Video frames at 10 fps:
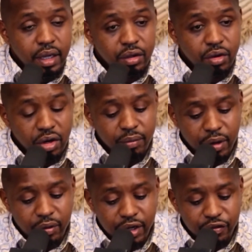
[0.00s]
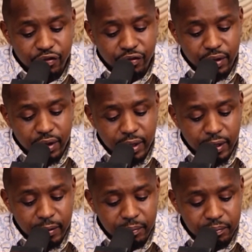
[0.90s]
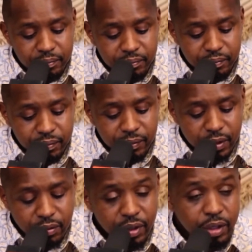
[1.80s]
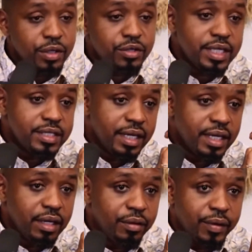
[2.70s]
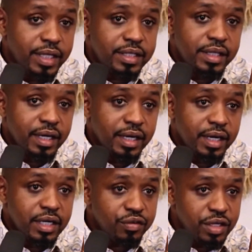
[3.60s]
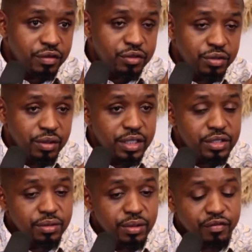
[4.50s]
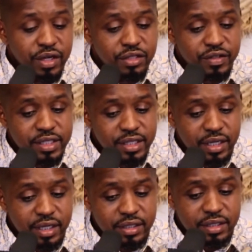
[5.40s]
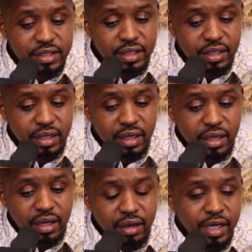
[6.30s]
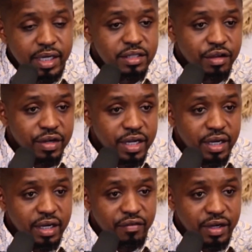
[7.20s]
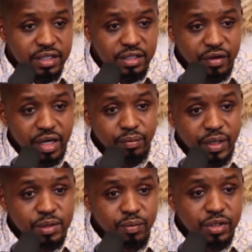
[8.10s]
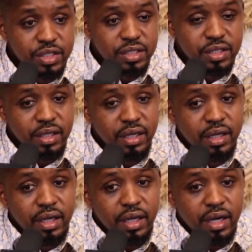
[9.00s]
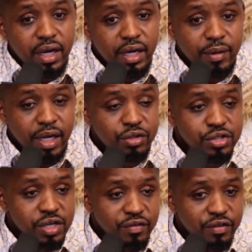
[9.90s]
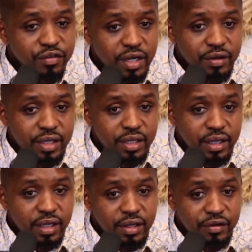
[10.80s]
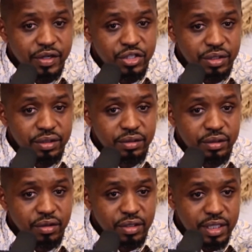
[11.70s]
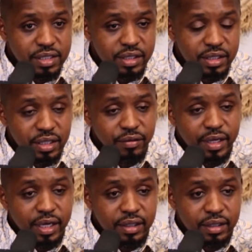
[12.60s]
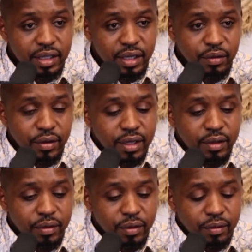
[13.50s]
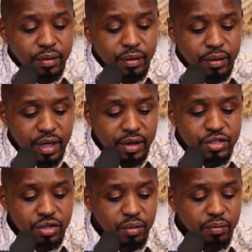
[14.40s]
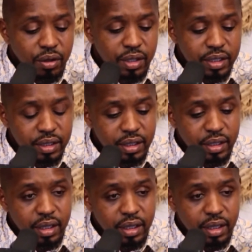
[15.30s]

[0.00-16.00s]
and call my wife. When we went to Tanzania, we went there as friends of Tundu Lissu and friends of Tanzanians. I'm an East African, I have an East African passport, and I'm allowed to travel freely within the region, because that's the deal we are. Like we're a regional bloc.